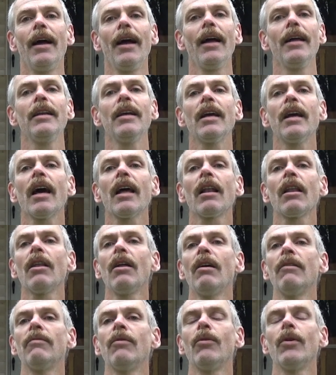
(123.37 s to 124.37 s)
And you gotta
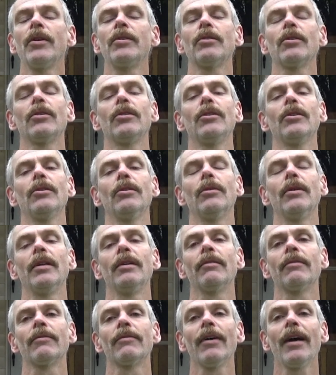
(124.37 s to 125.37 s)
love what you're
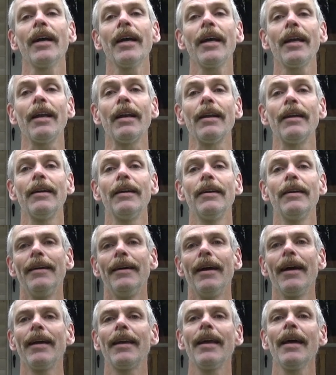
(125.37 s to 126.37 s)
doing, right?
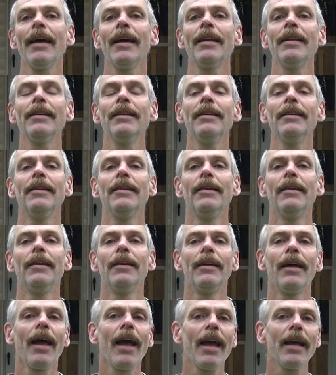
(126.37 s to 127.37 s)
Again,
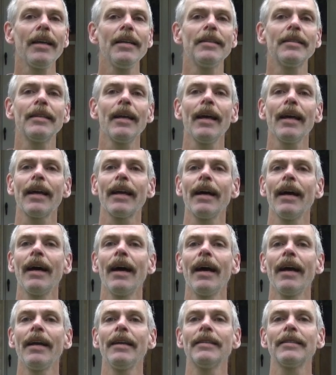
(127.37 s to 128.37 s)
Hacky Sack
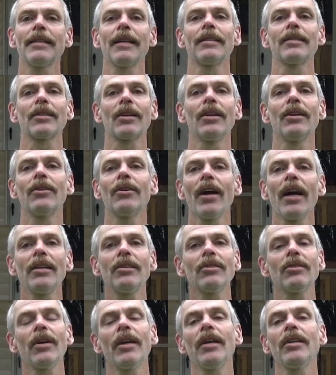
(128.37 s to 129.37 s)
Guy says
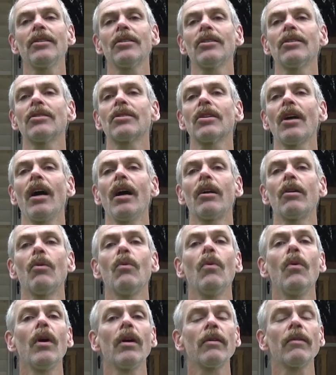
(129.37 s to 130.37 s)
congratulations on a
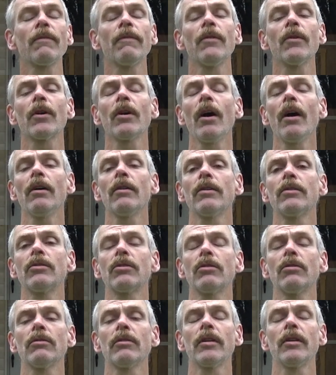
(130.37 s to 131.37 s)
wonderful college
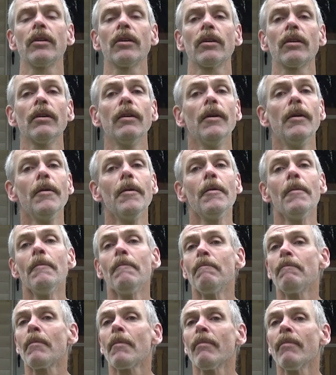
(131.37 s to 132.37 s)
career.
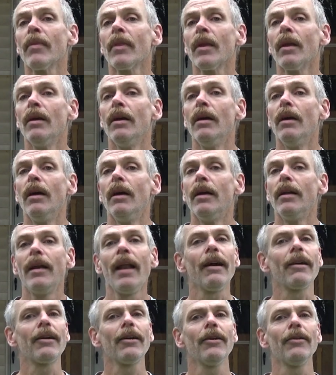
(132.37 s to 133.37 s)

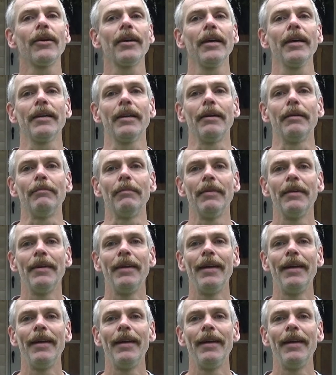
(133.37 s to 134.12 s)
Now go get 'em.